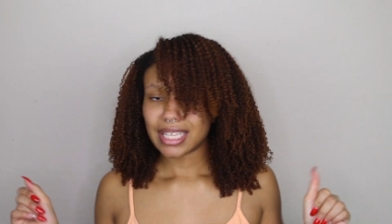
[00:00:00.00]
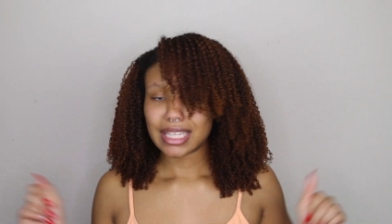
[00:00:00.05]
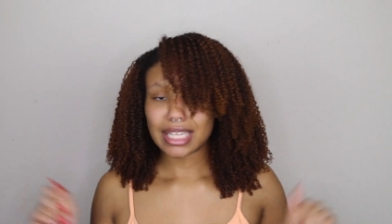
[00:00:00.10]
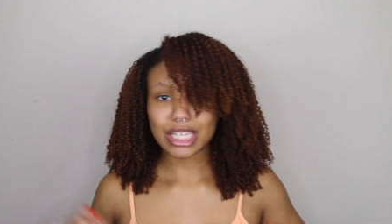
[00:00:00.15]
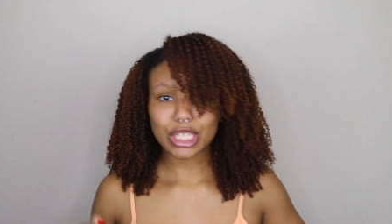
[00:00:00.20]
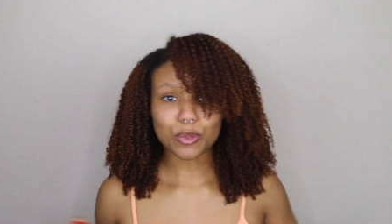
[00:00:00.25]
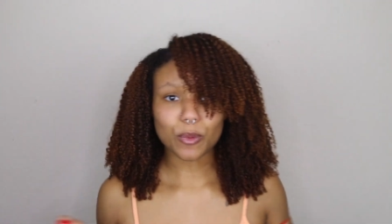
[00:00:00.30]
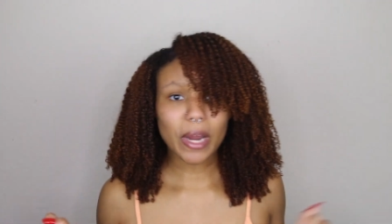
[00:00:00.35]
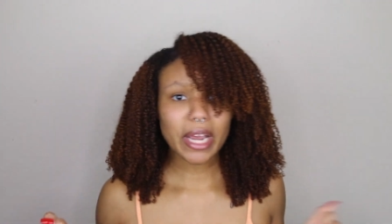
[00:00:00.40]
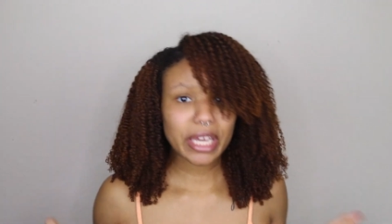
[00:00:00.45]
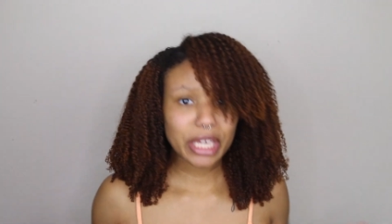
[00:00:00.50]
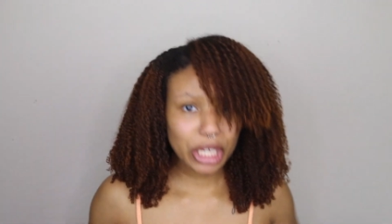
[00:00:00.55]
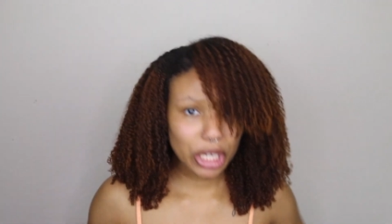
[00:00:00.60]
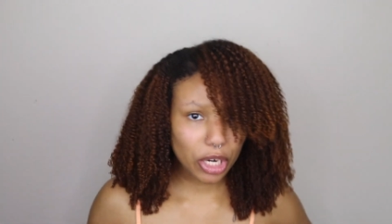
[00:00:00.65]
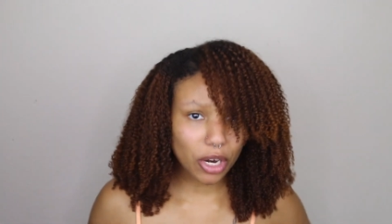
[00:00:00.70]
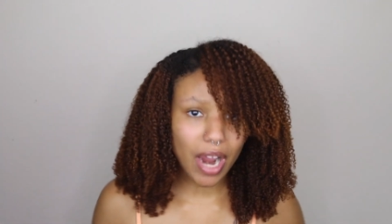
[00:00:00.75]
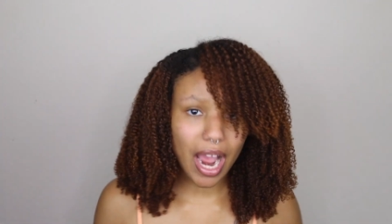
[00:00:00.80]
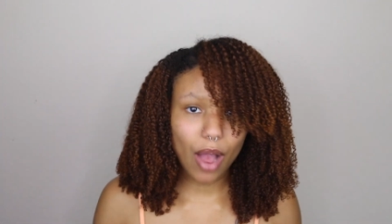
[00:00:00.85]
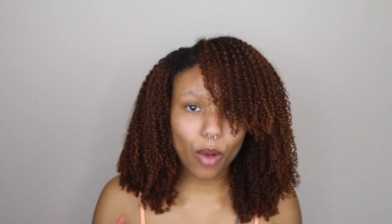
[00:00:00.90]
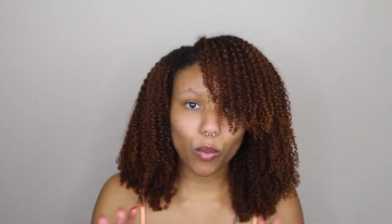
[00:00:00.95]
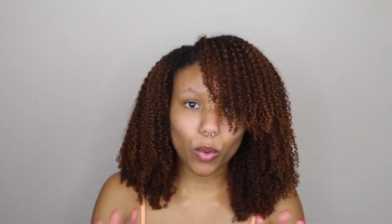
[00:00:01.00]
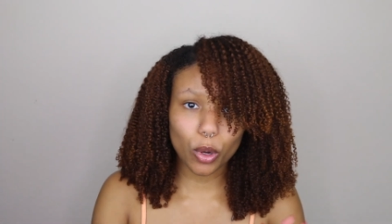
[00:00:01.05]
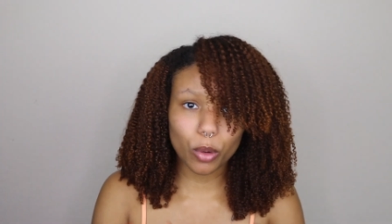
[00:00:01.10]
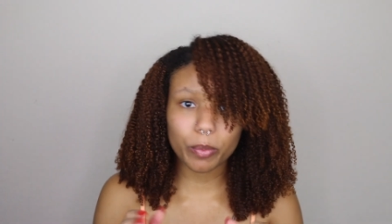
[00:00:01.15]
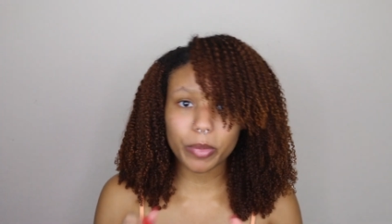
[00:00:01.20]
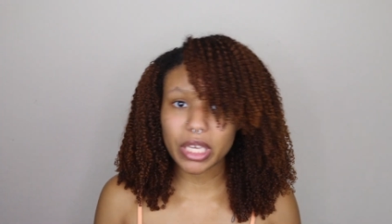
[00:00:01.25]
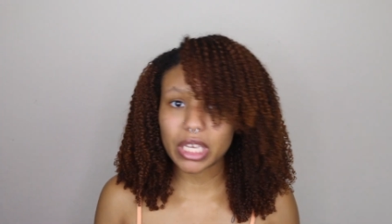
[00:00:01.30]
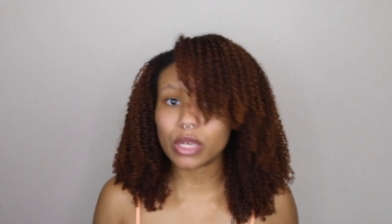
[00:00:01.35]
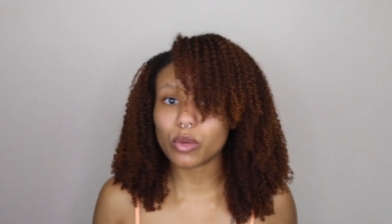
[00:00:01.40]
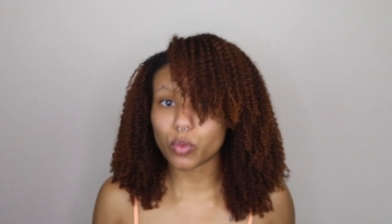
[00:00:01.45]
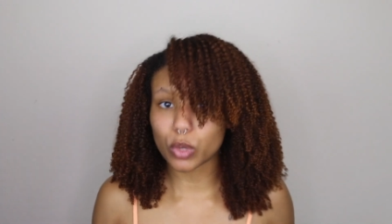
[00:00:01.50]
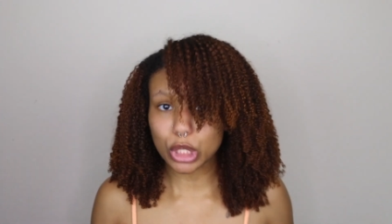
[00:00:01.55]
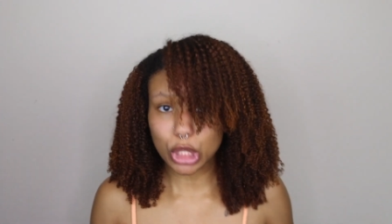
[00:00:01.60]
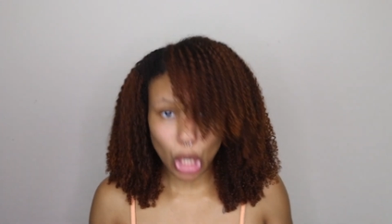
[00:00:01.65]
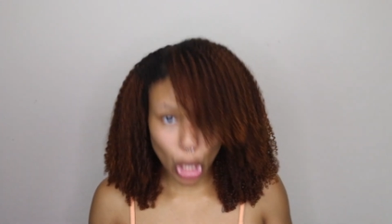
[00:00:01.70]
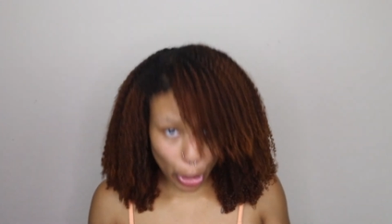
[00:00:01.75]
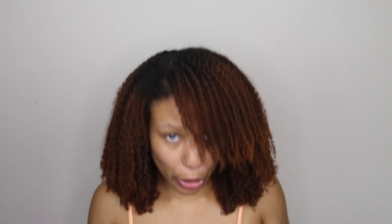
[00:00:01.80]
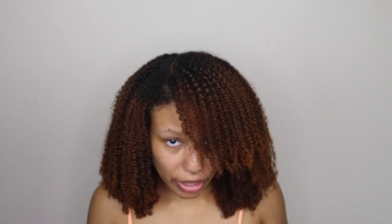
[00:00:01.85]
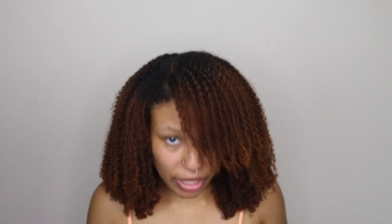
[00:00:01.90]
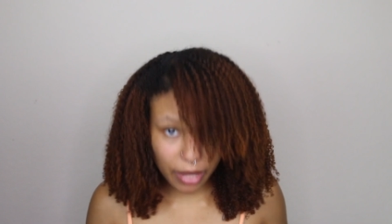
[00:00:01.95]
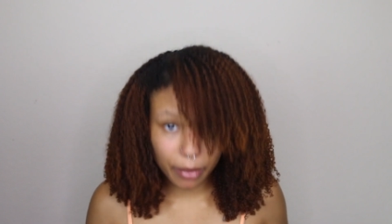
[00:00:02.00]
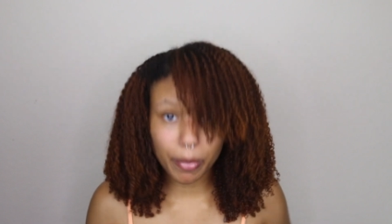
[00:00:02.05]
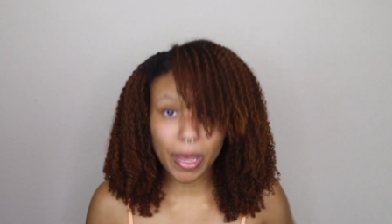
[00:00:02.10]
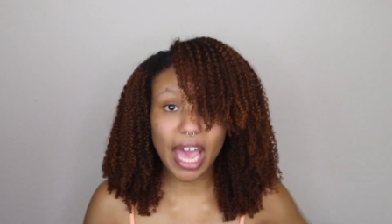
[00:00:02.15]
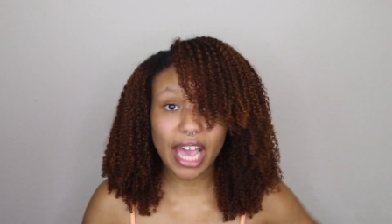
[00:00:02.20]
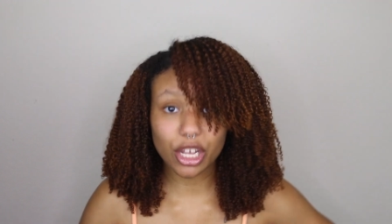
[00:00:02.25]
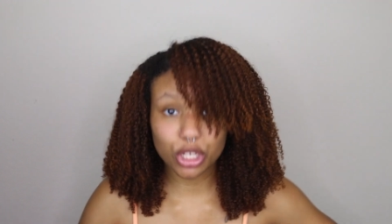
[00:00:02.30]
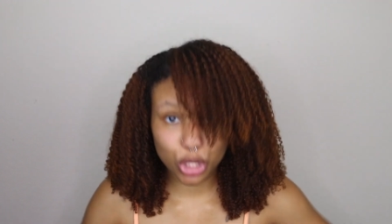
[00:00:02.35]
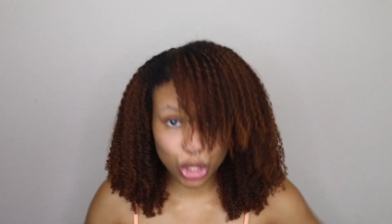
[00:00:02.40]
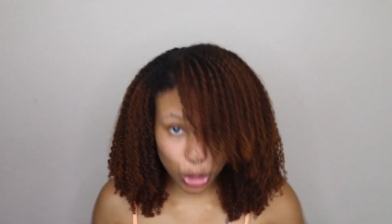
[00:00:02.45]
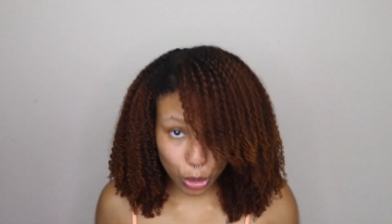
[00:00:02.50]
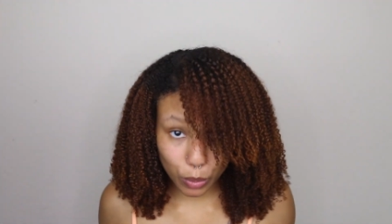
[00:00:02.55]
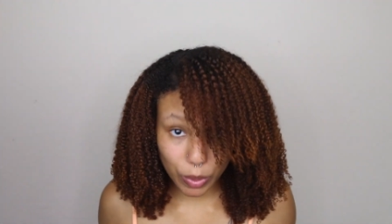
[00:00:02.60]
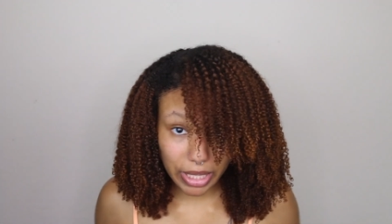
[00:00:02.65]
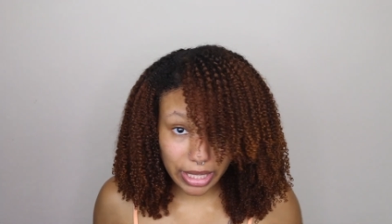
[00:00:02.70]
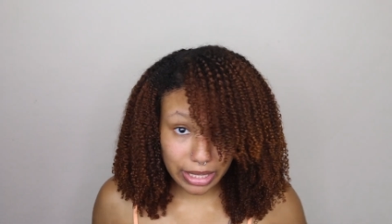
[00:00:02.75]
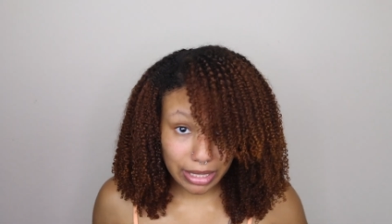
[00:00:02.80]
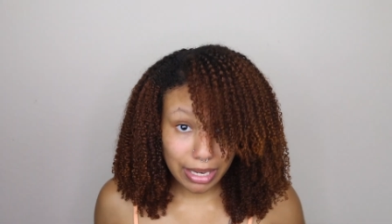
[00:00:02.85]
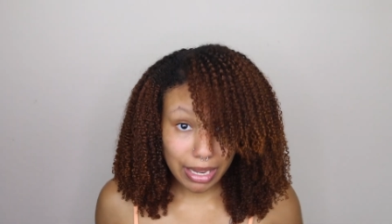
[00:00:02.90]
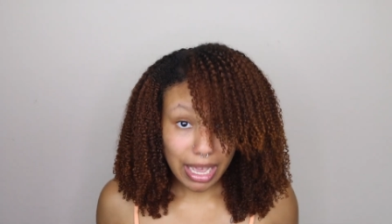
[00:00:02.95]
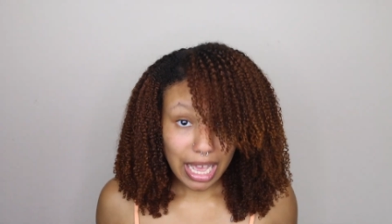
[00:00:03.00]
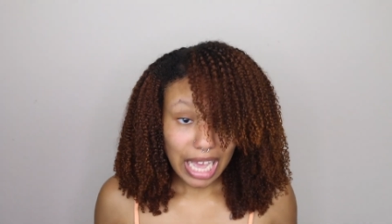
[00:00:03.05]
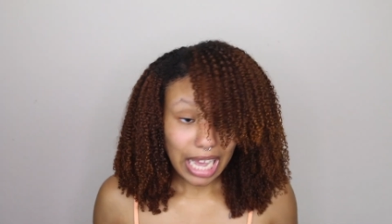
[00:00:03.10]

this right here, I will be returning back to it.